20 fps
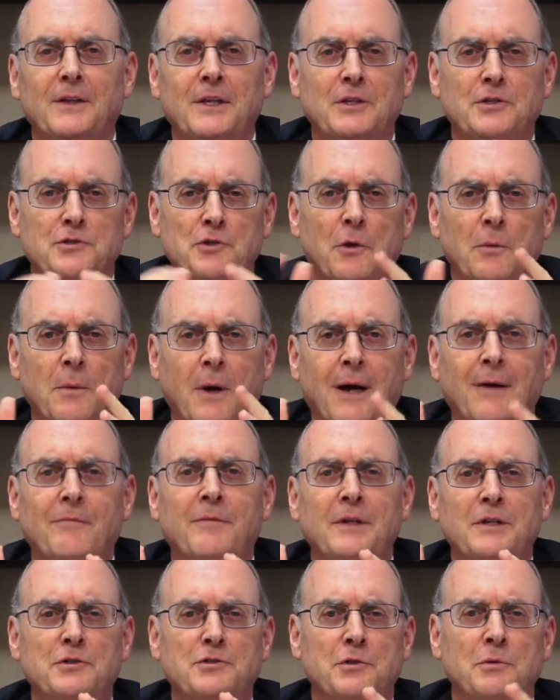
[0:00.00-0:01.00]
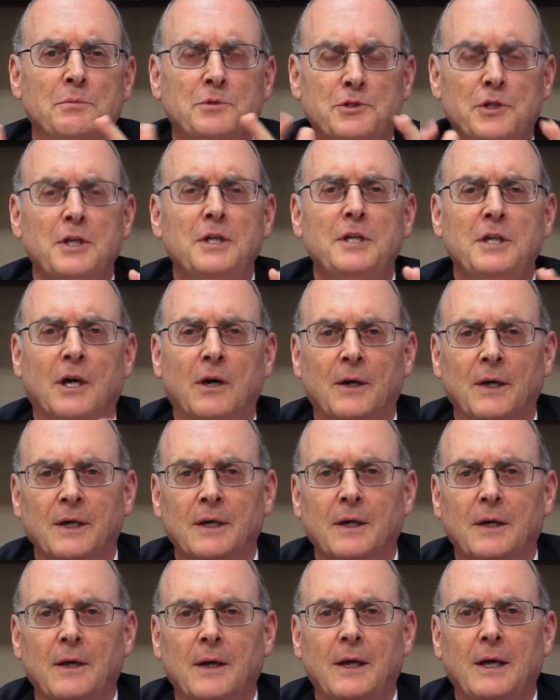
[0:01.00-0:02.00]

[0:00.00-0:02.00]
the subsidiary,